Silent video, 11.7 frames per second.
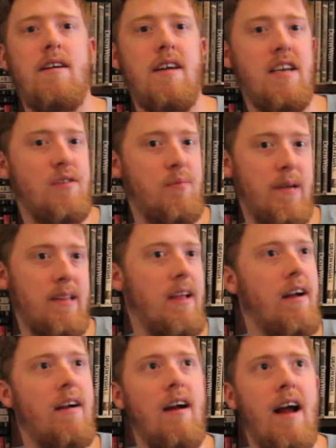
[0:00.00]
he's been
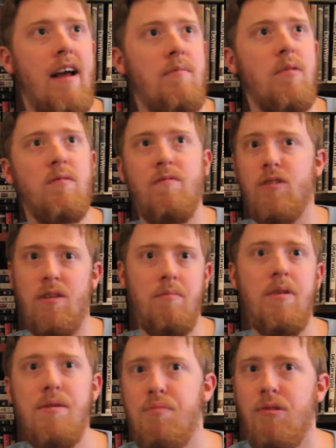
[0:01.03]
there, but for
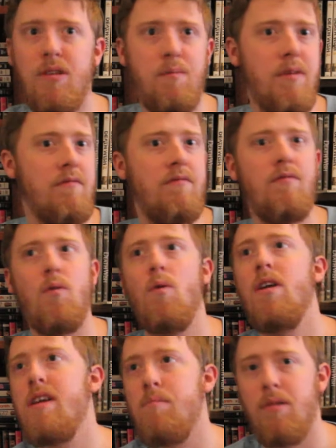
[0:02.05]
some people it's been
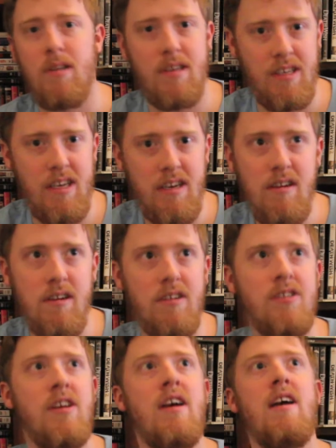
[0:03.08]
40 plus
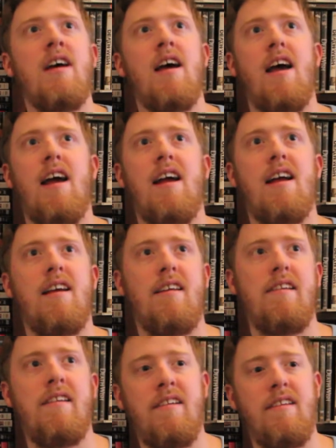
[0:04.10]
years,
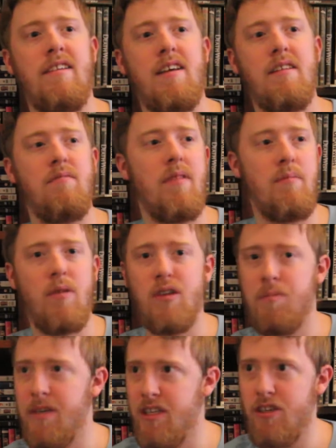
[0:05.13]
and it
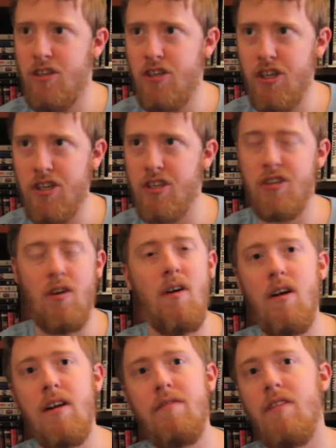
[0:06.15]
must be just as
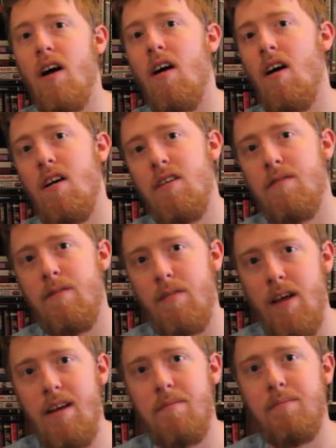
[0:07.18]
hard, if not harder, for
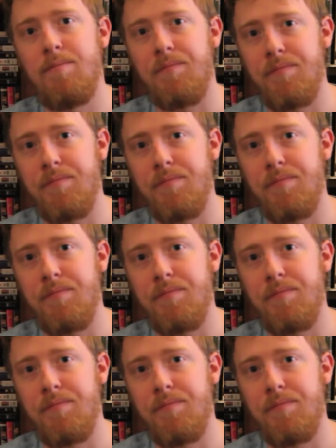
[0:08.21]
them.